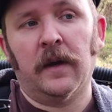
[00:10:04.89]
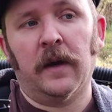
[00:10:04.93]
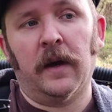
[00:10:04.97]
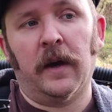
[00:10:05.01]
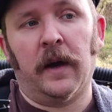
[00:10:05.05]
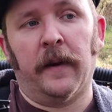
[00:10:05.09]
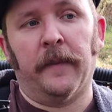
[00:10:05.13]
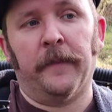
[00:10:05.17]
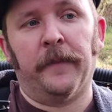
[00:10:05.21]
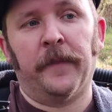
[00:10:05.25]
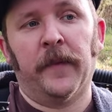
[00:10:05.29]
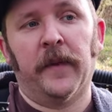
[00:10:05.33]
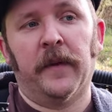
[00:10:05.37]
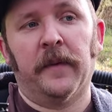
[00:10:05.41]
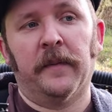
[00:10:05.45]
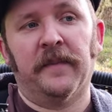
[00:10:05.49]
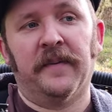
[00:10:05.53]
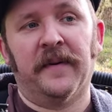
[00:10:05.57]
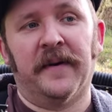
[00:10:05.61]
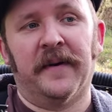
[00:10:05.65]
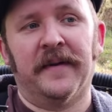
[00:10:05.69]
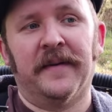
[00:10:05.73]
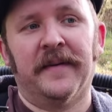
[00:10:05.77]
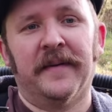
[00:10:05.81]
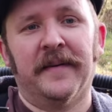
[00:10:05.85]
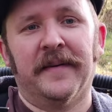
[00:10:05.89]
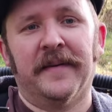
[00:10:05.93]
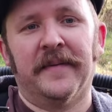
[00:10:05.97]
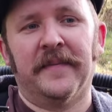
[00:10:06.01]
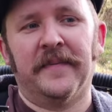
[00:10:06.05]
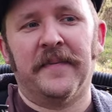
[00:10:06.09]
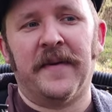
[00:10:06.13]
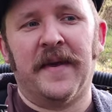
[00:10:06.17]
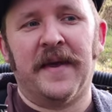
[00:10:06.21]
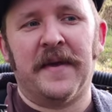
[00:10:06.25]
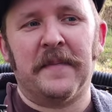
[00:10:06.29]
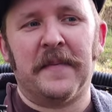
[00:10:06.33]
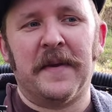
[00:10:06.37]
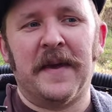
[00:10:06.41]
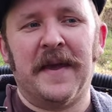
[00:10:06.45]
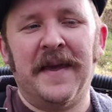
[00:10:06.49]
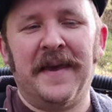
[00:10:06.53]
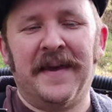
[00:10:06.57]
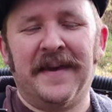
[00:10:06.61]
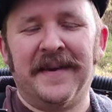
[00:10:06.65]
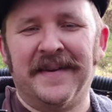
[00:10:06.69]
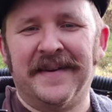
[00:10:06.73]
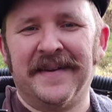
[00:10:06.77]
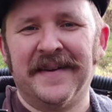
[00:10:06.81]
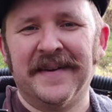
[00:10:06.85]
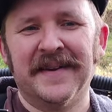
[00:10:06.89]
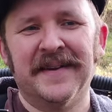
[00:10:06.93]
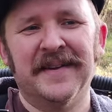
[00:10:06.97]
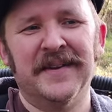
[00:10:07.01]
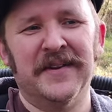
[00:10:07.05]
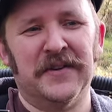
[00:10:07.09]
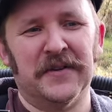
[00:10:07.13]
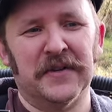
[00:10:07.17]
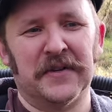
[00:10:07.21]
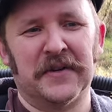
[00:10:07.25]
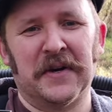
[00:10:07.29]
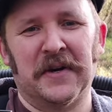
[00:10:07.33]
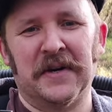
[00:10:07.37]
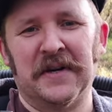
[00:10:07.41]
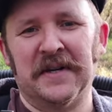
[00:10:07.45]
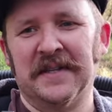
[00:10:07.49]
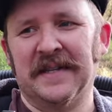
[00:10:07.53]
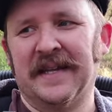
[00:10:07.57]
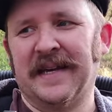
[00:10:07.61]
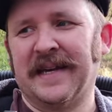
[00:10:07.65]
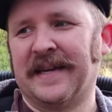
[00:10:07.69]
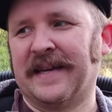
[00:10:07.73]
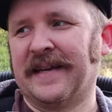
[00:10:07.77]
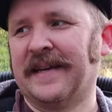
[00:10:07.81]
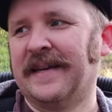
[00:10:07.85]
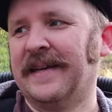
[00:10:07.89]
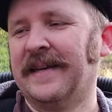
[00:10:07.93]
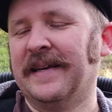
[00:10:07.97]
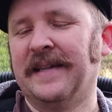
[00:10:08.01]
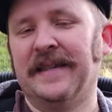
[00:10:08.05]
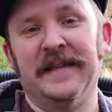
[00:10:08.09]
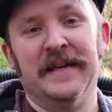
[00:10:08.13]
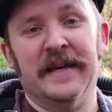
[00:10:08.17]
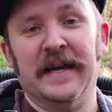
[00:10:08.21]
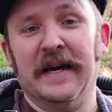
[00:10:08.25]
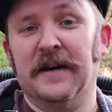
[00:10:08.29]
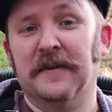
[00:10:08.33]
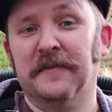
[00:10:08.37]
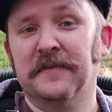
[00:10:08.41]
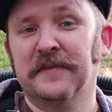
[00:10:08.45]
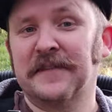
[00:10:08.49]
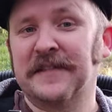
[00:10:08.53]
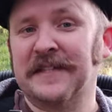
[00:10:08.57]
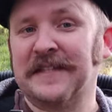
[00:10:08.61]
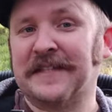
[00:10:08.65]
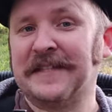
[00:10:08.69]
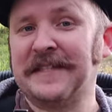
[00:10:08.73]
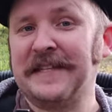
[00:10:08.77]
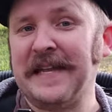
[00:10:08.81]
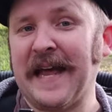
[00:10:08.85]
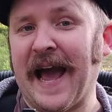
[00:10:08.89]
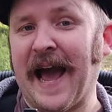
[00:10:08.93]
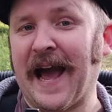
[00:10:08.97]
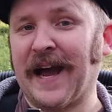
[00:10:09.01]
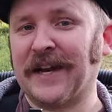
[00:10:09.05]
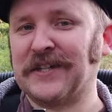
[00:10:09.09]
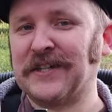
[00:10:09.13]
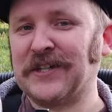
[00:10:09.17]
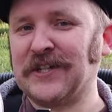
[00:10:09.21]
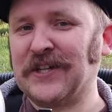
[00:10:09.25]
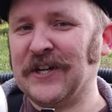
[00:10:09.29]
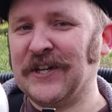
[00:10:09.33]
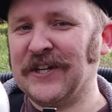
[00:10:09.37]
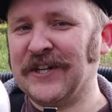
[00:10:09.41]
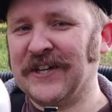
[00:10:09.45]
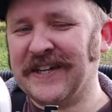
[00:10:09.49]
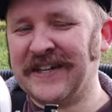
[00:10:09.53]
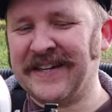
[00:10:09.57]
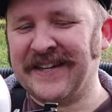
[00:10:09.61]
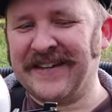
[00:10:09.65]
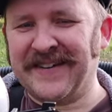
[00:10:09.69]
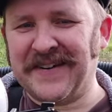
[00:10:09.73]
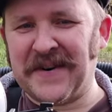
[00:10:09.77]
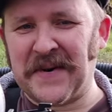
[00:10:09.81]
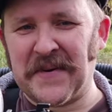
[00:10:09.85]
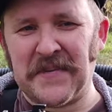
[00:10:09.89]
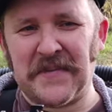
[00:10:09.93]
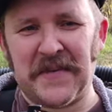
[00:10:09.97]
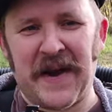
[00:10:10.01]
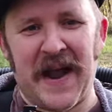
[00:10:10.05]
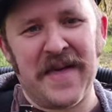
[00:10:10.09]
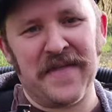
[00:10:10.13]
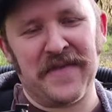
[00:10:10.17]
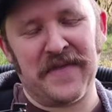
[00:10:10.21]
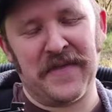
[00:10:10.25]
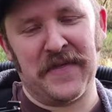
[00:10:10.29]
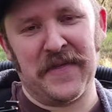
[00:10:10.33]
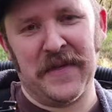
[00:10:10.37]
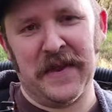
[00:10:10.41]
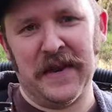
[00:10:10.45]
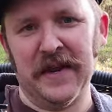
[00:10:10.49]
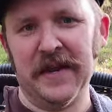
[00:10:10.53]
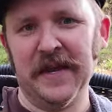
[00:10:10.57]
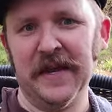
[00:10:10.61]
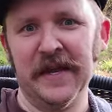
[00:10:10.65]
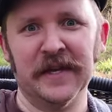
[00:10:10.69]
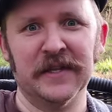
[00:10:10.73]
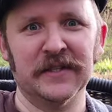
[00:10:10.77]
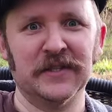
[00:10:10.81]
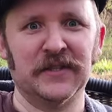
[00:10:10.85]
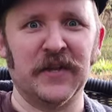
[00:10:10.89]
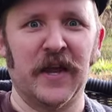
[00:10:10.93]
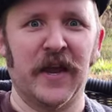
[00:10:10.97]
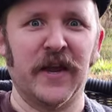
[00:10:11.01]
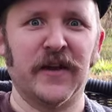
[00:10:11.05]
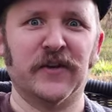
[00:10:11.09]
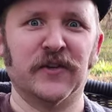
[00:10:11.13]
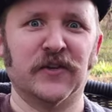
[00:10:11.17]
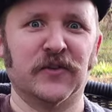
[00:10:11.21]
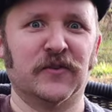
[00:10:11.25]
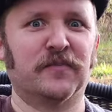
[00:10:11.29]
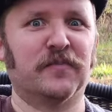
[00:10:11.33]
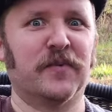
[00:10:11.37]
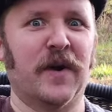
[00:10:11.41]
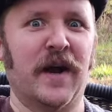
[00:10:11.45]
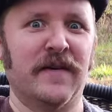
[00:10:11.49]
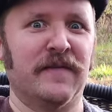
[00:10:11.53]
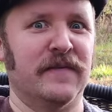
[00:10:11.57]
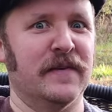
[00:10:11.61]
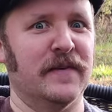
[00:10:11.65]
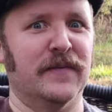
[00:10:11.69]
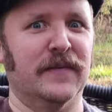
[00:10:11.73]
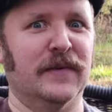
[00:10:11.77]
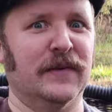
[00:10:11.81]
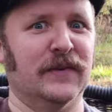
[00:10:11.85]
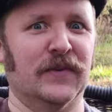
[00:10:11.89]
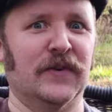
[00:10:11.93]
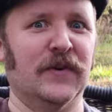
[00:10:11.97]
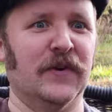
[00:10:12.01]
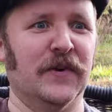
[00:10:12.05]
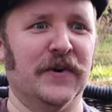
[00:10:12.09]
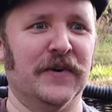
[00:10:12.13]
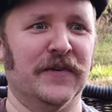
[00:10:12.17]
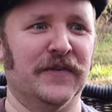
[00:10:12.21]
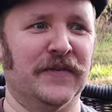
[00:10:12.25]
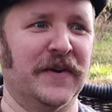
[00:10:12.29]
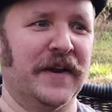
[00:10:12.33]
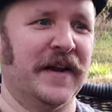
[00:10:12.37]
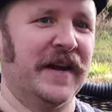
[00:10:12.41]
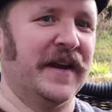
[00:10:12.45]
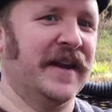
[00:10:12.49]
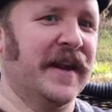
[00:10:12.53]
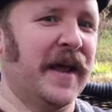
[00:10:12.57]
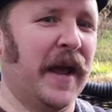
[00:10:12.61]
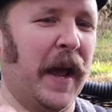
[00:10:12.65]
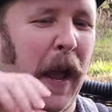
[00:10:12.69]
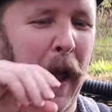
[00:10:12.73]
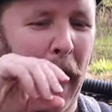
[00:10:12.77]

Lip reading: But maybe you should call it like the Elf's Stash rather than Santa's Private Reserve, right?